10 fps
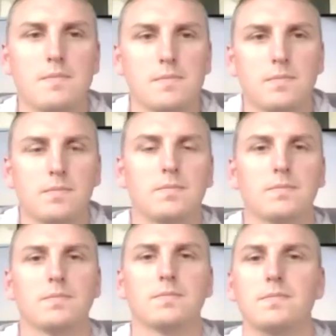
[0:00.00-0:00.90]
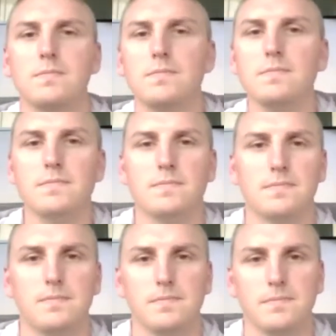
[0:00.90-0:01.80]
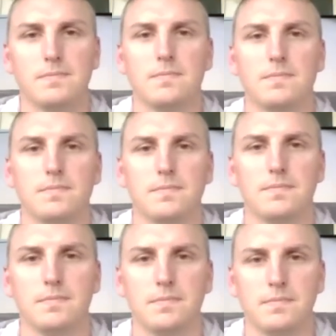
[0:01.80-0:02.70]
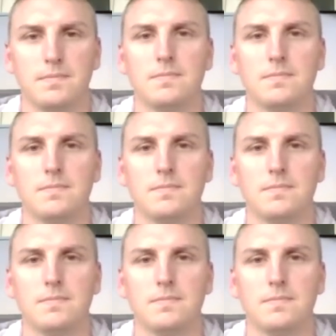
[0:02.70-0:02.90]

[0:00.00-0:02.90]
that aspect, it is all the same. Where it